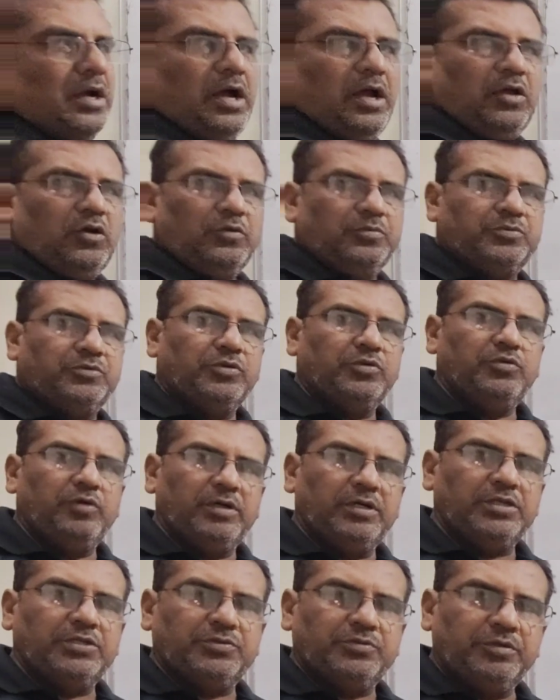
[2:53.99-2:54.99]
I hope so
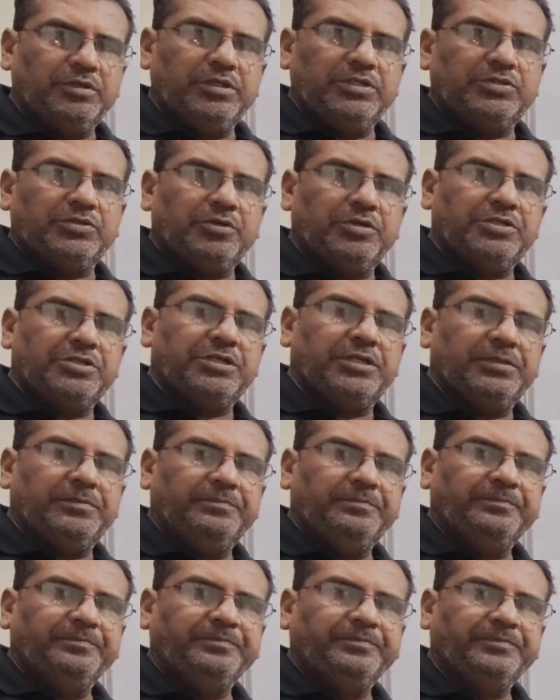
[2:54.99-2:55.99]
you understood this
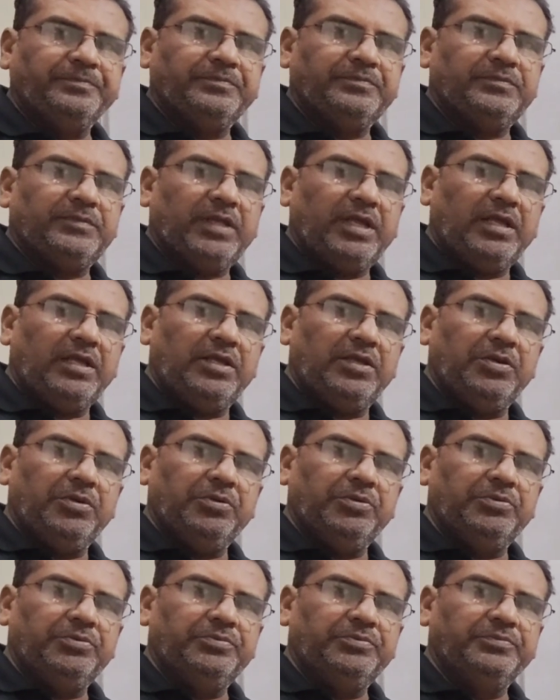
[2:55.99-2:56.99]
question. Thank
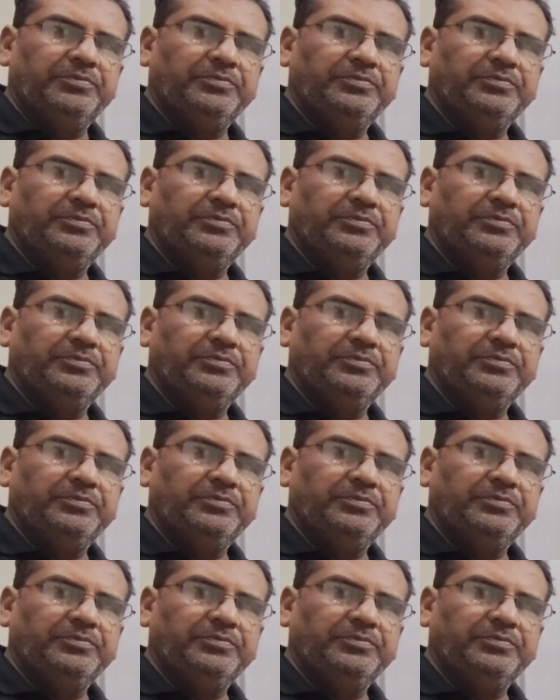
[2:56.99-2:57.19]
you.